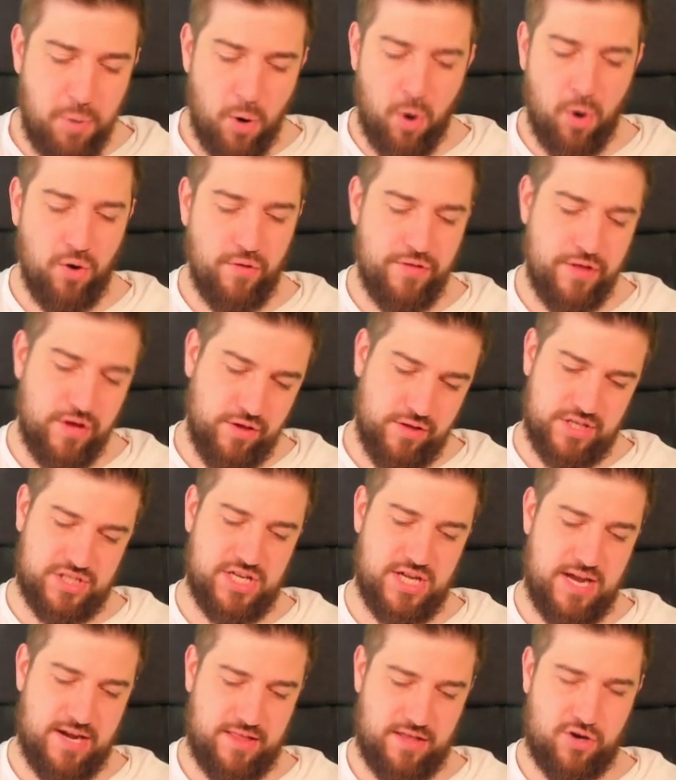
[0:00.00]
But the other
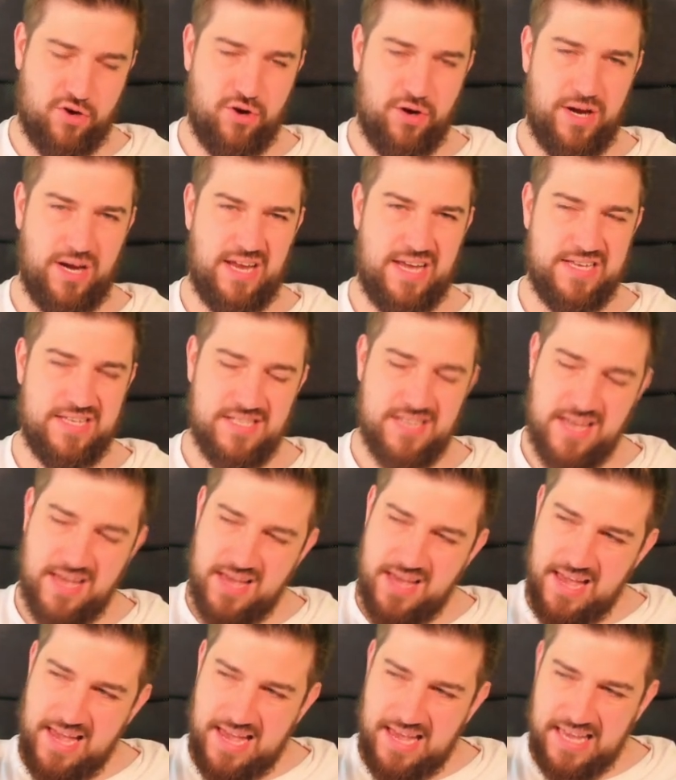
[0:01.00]
side of the coin is
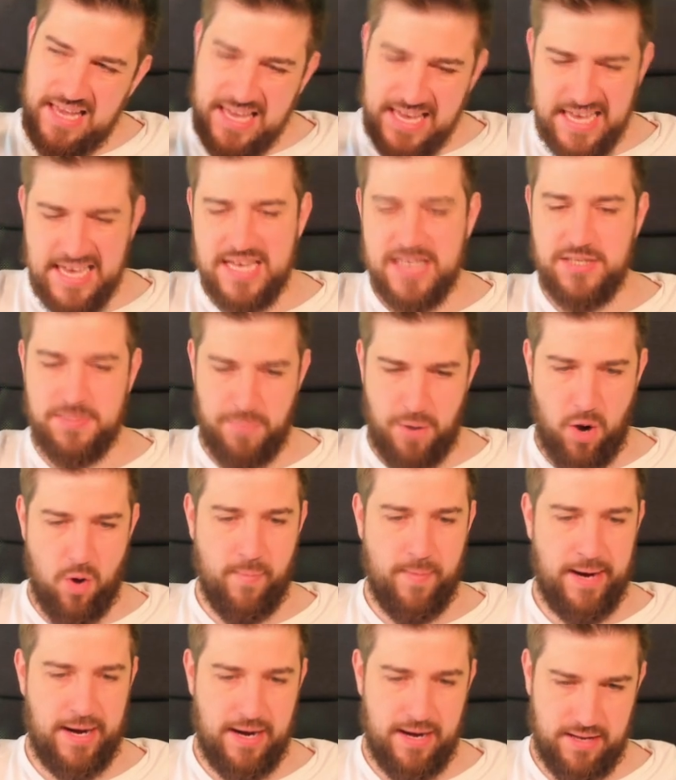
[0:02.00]
he is
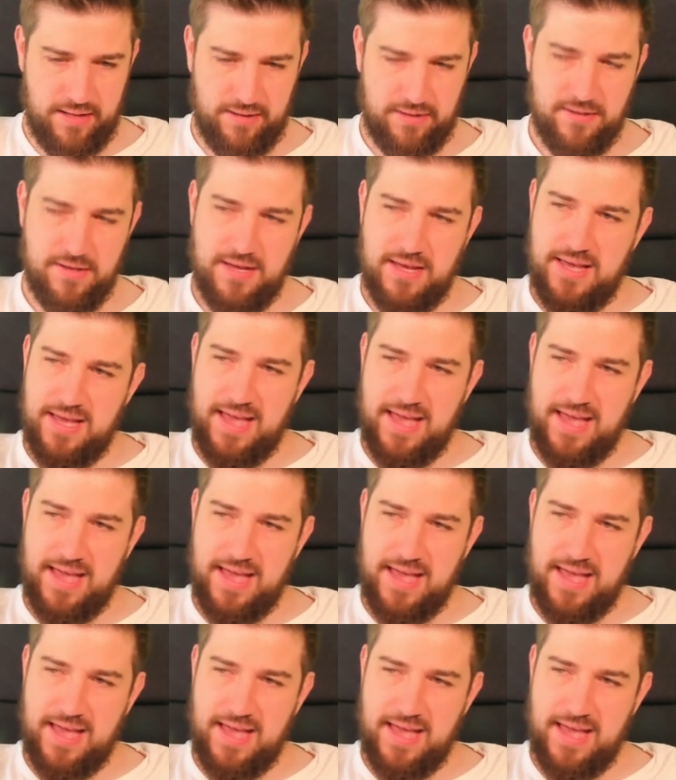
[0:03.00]
mobile.